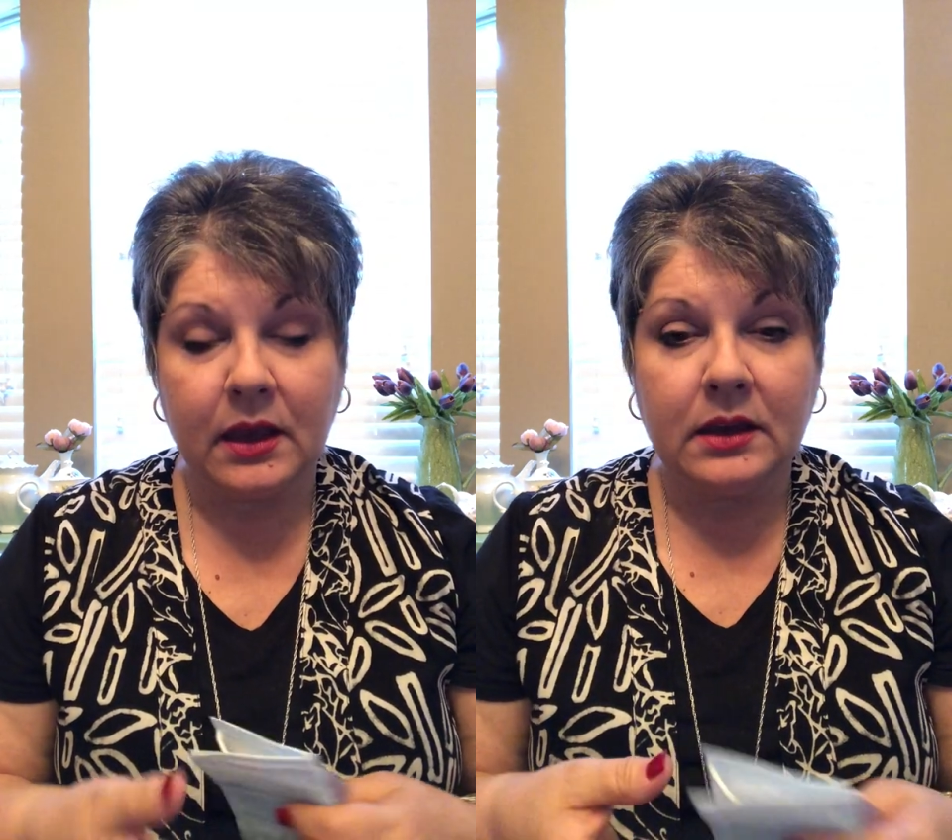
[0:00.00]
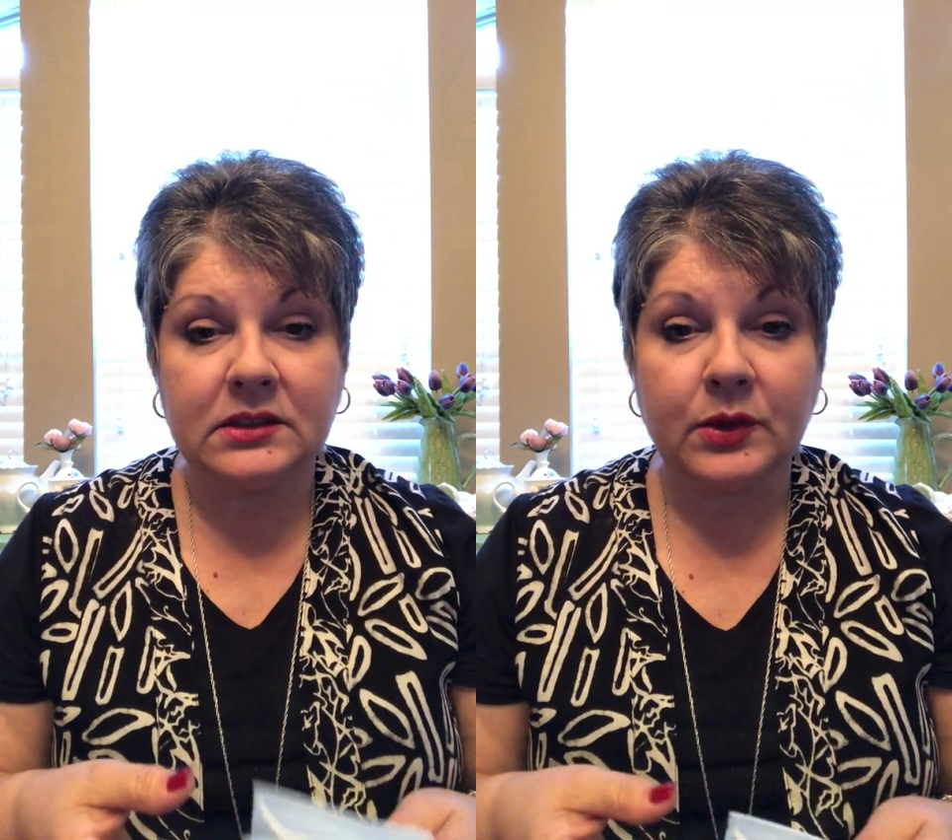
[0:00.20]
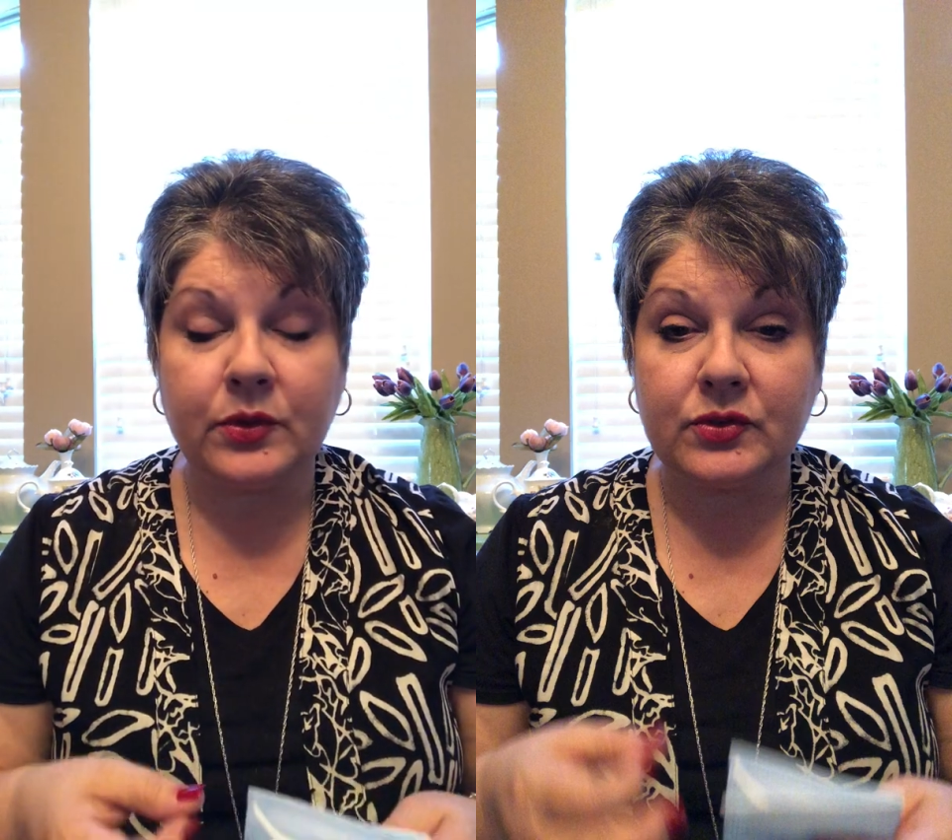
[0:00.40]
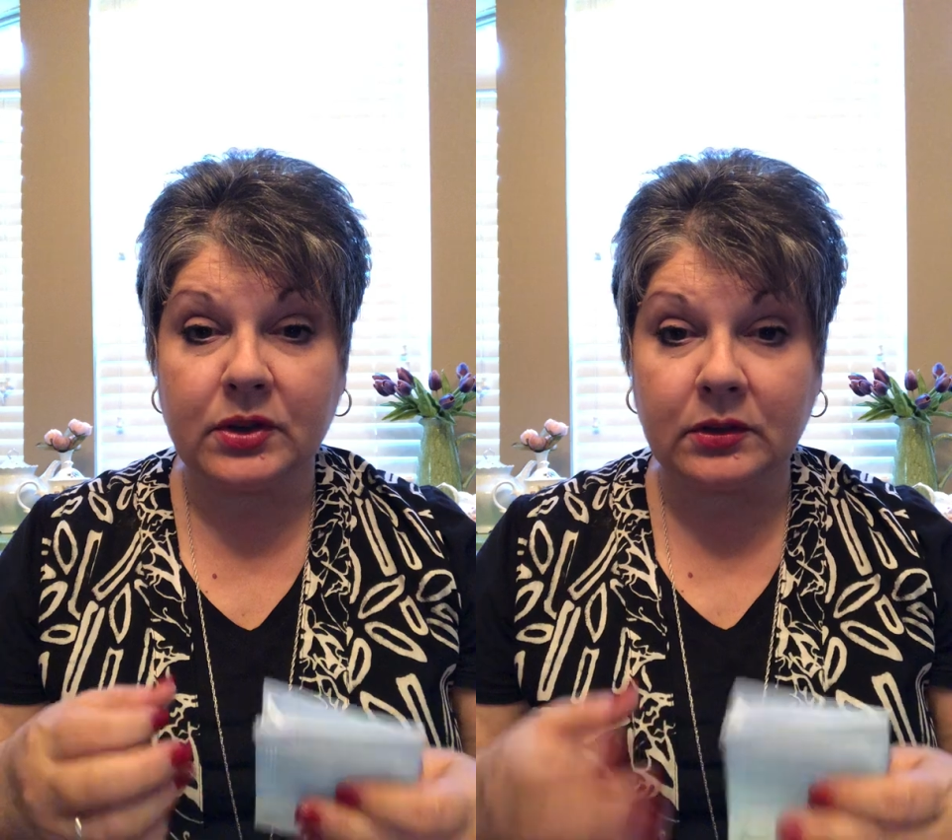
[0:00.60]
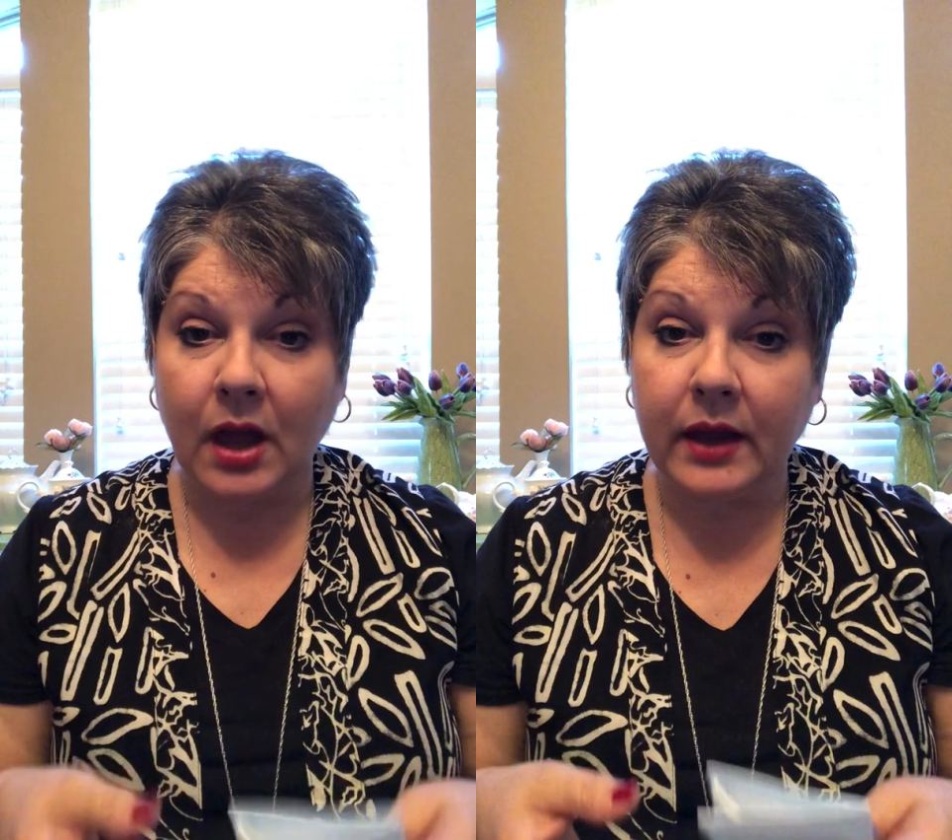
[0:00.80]
So there's a
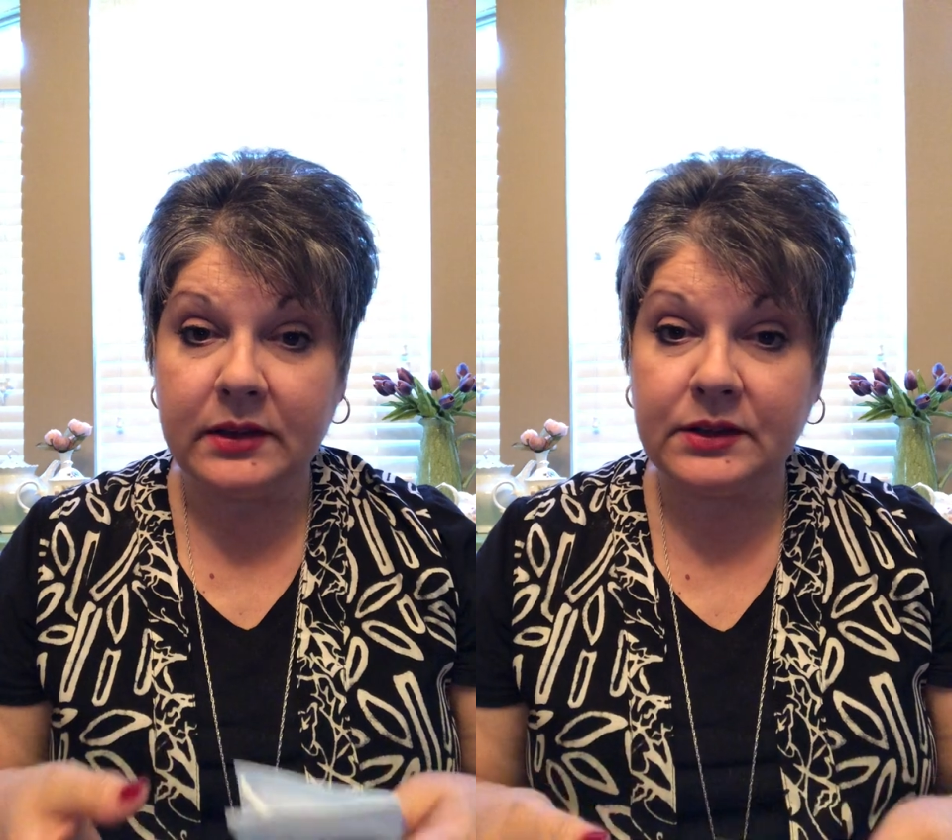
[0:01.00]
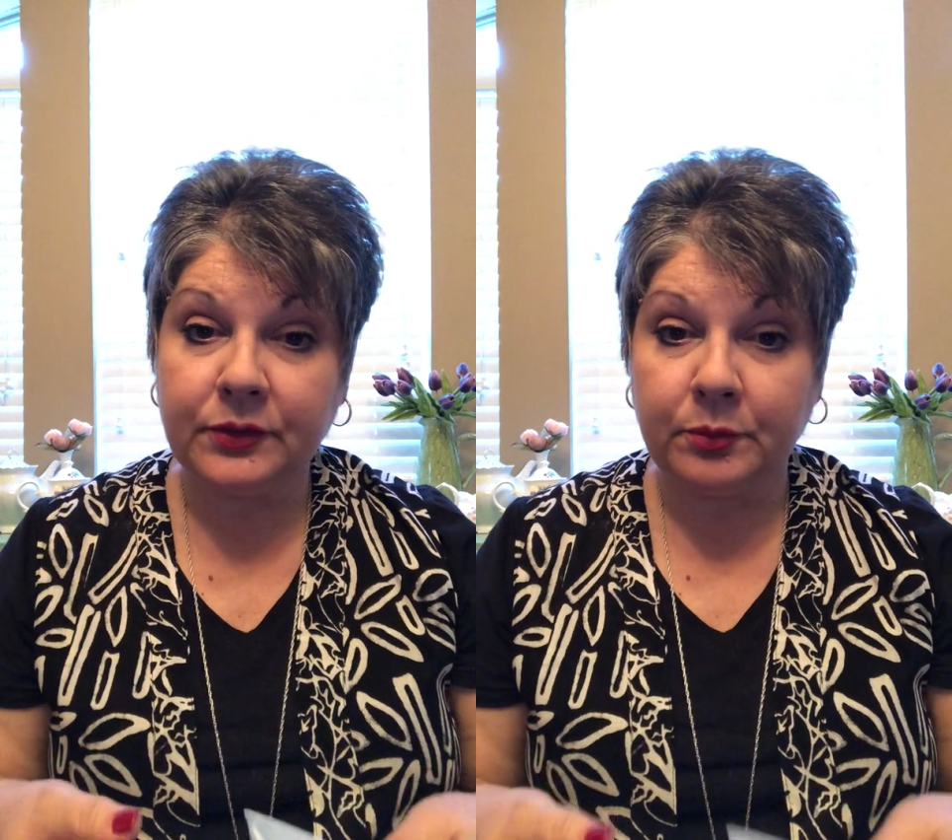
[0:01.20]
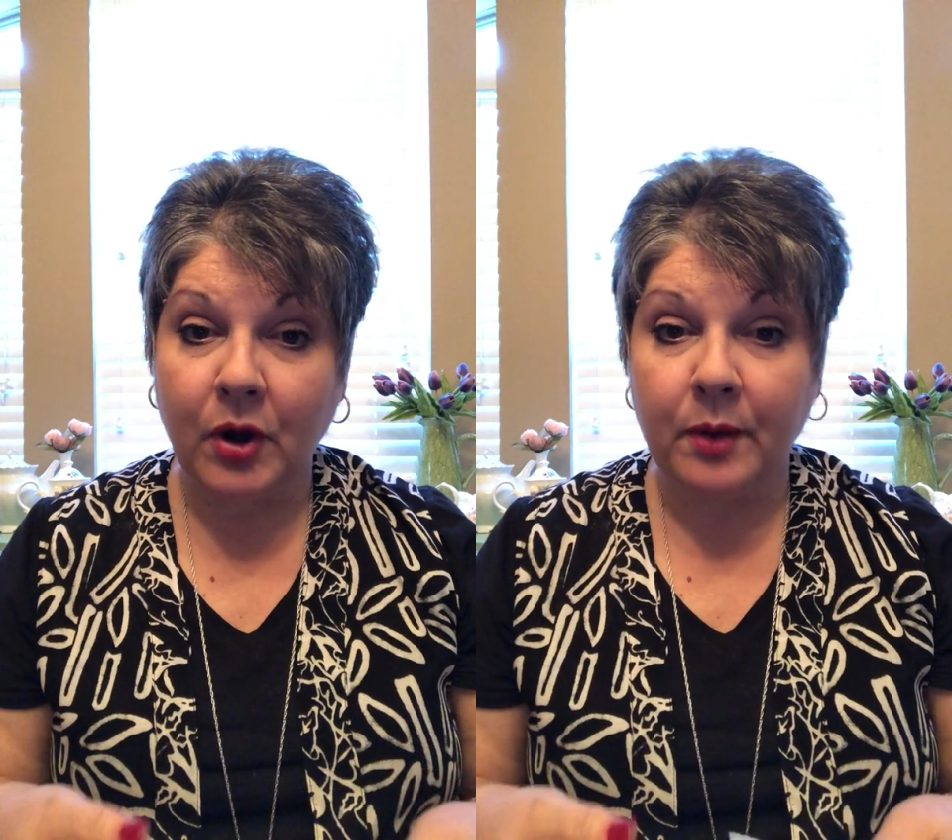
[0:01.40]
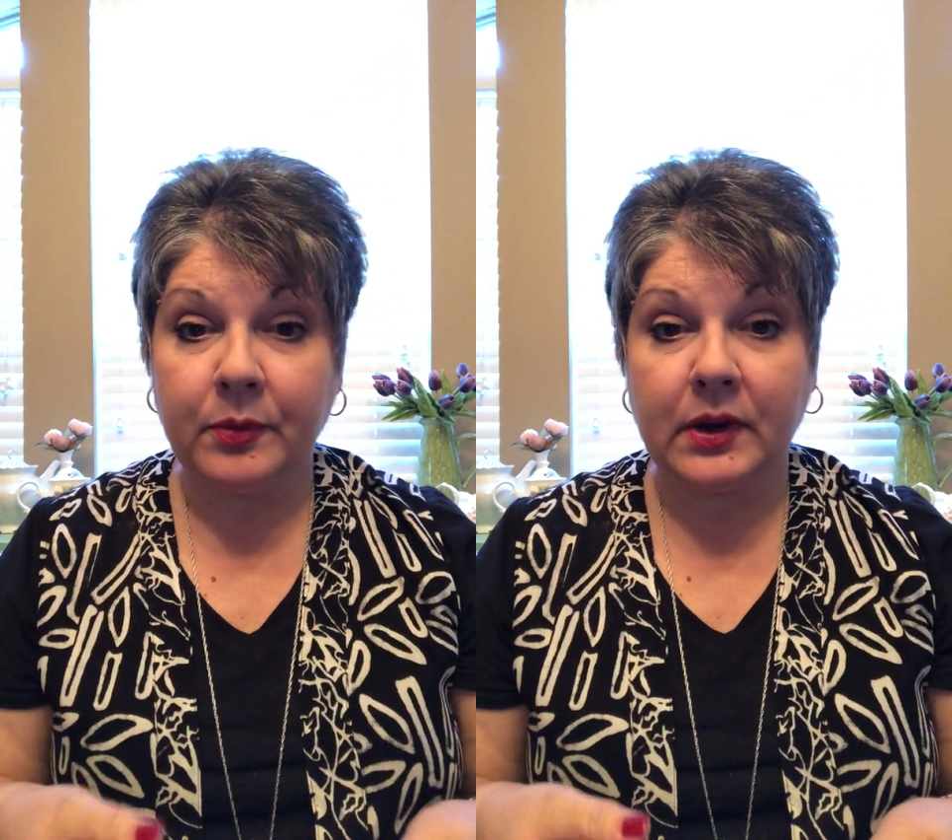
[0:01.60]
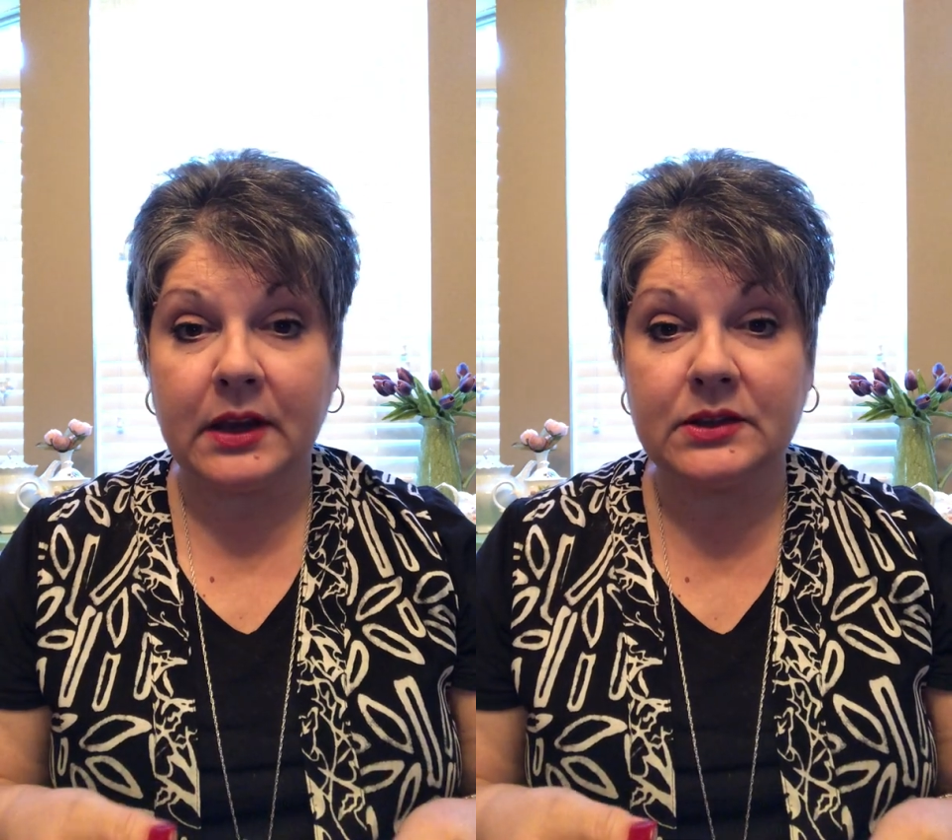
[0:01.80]
lot of different
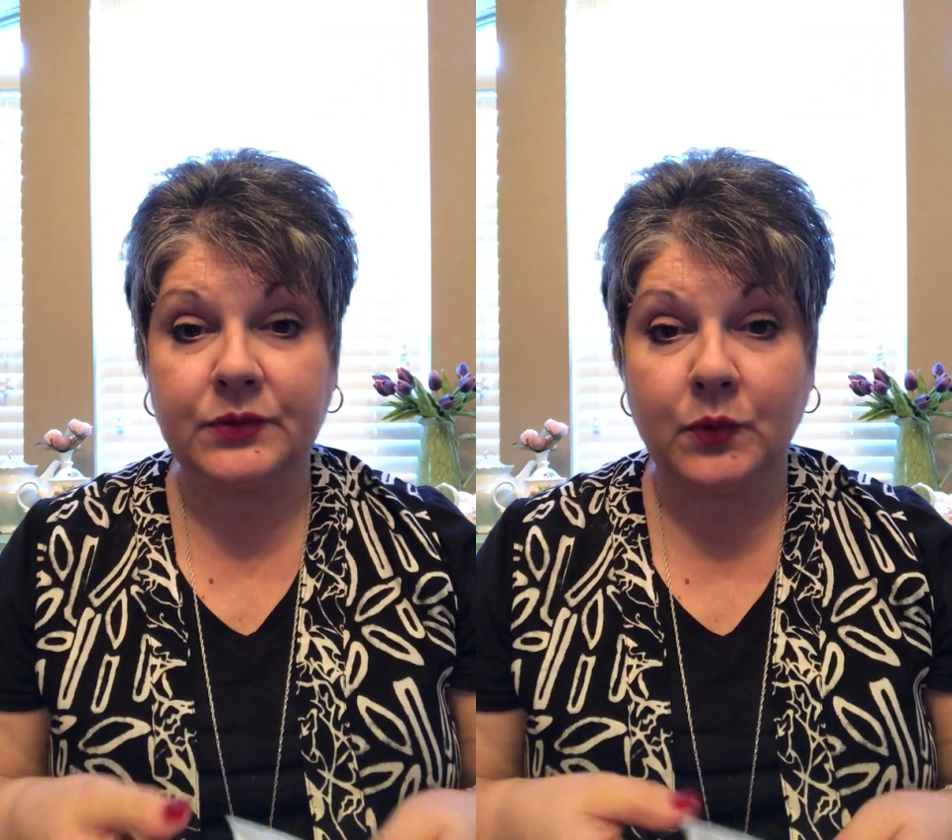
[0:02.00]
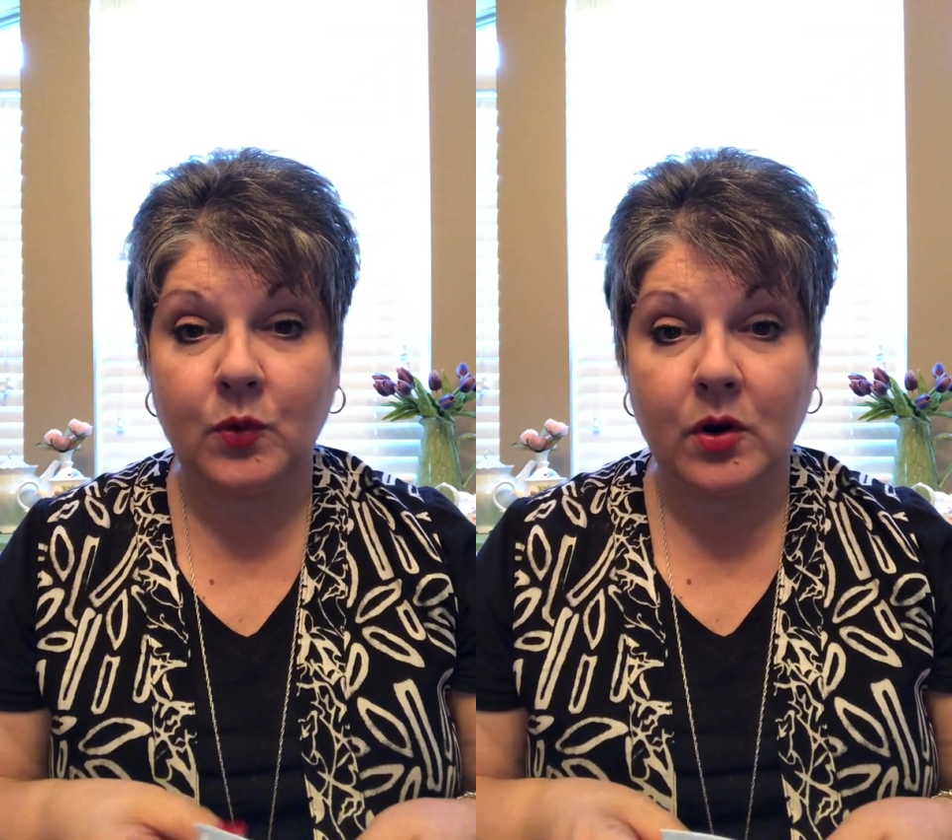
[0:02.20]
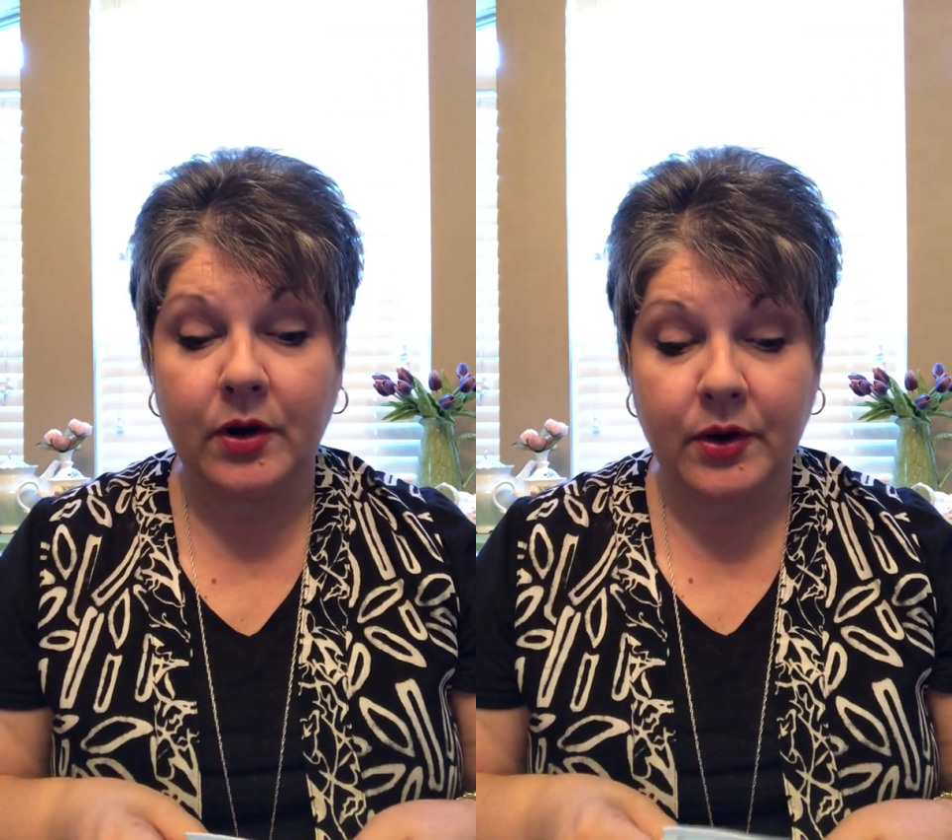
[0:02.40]
properties for